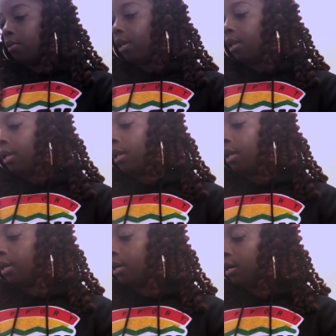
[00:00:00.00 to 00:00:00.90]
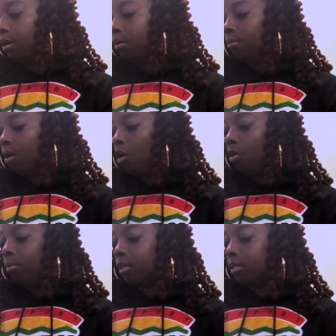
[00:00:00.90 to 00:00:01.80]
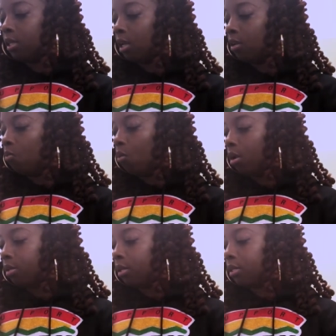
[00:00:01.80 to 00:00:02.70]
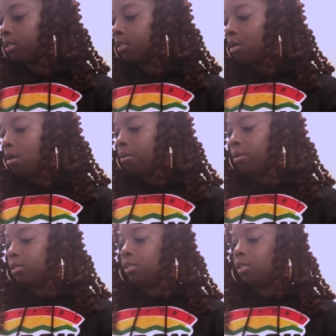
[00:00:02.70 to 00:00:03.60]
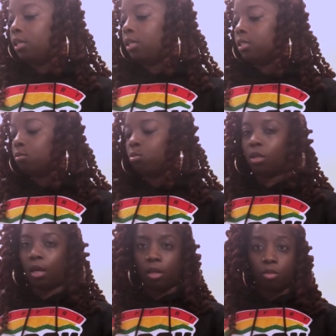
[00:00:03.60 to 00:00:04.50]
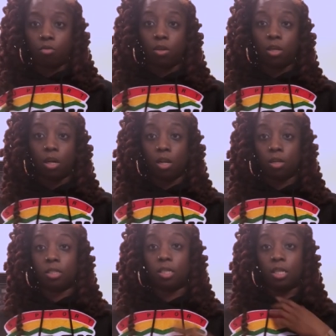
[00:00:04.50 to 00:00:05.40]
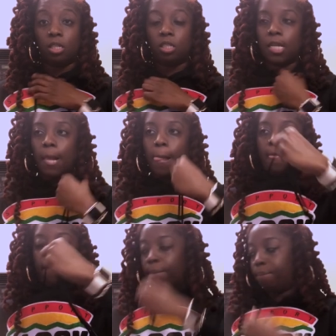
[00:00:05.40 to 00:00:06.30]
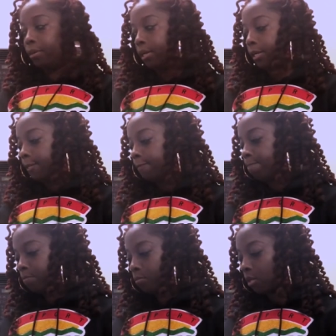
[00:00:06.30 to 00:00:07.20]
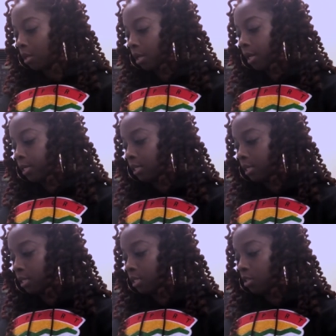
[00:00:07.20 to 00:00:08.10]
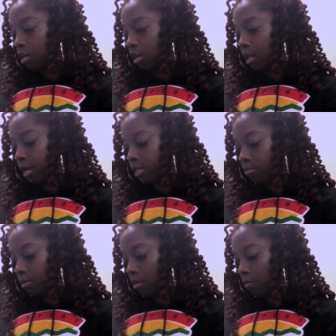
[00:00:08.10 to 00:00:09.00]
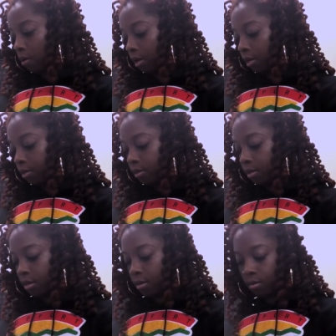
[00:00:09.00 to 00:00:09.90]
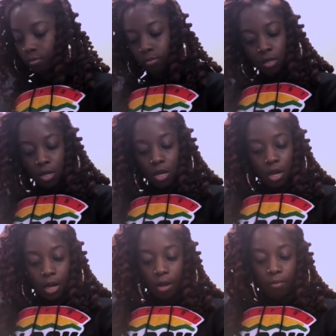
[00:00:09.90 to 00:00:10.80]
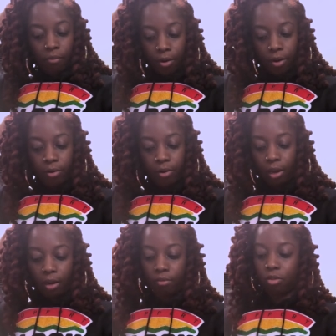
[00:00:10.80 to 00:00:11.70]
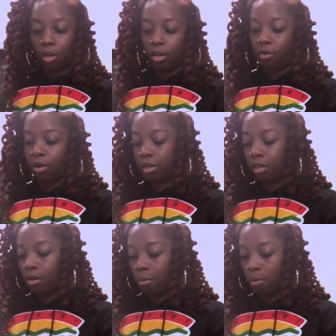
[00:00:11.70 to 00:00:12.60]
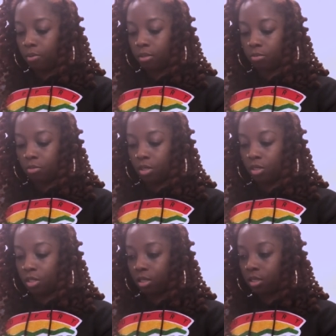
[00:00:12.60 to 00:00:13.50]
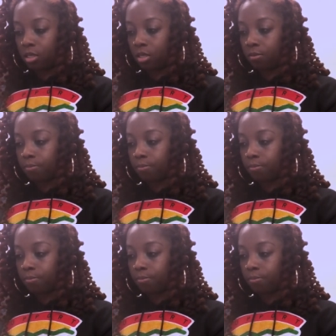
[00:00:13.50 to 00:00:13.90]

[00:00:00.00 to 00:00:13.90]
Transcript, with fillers: getting um, almonds and walnuts, because these were like three dollars each. But like I said, this is gonna last me a while. Um, I'm very creative, so I know I can come up with some dishes.